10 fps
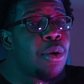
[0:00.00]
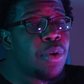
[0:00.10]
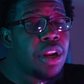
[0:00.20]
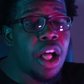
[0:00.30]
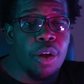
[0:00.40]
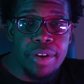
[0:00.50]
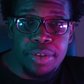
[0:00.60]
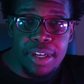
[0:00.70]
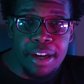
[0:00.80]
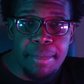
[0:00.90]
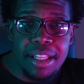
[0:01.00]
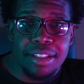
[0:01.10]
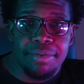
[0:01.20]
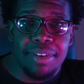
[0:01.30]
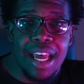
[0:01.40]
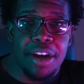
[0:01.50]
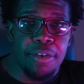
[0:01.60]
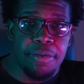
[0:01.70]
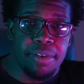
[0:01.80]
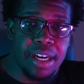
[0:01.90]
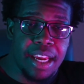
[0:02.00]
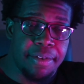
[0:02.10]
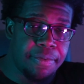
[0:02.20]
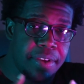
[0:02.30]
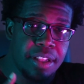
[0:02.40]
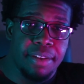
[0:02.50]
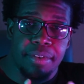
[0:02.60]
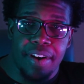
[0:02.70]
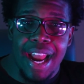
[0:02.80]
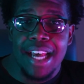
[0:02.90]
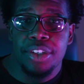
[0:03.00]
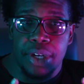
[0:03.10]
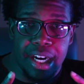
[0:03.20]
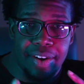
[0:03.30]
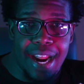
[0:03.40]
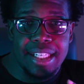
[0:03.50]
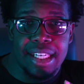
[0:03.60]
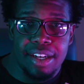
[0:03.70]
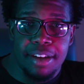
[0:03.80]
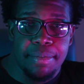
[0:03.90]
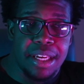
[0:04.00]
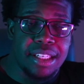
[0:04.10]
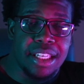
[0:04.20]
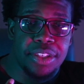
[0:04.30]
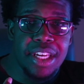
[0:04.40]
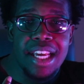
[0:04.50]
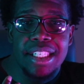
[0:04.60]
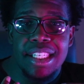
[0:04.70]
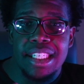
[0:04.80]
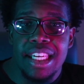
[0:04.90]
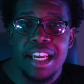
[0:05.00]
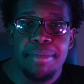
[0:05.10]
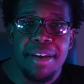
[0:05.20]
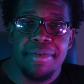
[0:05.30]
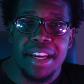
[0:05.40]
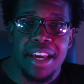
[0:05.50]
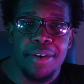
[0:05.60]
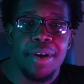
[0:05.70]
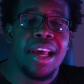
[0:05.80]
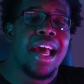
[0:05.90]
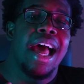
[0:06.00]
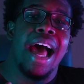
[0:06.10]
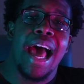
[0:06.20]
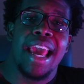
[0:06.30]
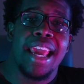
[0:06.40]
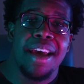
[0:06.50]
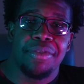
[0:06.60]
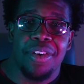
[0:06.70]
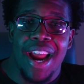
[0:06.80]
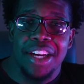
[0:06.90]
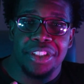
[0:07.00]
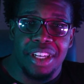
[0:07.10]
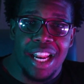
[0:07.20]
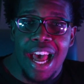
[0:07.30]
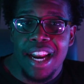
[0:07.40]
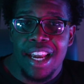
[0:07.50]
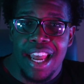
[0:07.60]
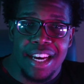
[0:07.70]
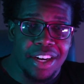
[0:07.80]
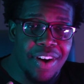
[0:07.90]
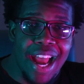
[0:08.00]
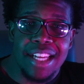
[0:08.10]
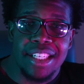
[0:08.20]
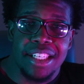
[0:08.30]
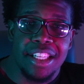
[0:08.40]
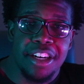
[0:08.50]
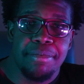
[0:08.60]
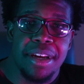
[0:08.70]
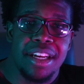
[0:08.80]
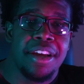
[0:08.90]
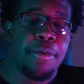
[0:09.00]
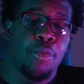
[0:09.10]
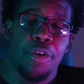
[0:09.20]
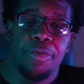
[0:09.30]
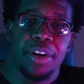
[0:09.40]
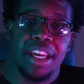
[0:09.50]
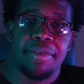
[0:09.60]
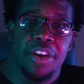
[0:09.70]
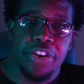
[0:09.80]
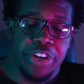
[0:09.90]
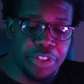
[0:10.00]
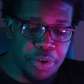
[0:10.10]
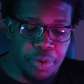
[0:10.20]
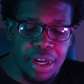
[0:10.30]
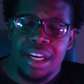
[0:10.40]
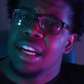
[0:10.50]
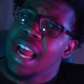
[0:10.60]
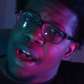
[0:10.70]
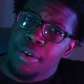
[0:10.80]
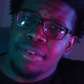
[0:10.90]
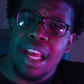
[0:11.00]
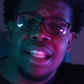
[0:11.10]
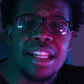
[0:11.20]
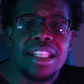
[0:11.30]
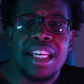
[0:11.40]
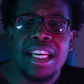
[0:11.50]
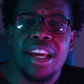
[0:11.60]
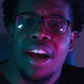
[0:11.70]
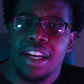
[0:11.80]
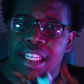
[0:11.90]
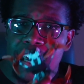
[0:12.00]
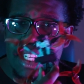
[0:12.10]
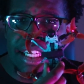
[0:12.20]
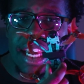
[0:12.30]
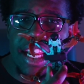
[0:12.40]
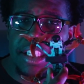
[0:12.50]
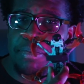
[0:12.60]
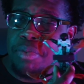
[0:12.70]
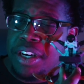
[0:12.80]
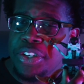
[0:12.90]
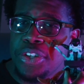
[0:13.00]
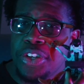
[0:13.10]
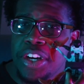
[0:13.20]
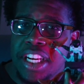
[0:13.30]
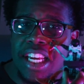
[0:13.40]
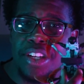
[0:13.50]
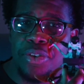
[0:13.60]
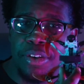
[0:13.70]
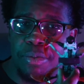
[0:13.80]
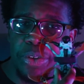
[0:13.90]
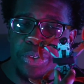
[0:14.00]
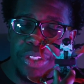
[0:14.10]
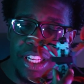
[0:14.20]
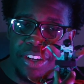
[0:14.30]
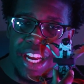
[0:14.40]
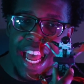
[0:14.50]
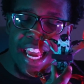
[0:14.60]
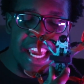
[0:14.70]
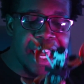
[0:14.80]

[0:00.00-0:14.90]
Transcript: I will always recommend to fly over a field of grass or a grass area. Because as you guys can see in my video, I have crashed a lot and grass is a little bit more forgiving on your drone. Now, not that the TinyHawk needs it, it's a pretty sturdy and durable little guy.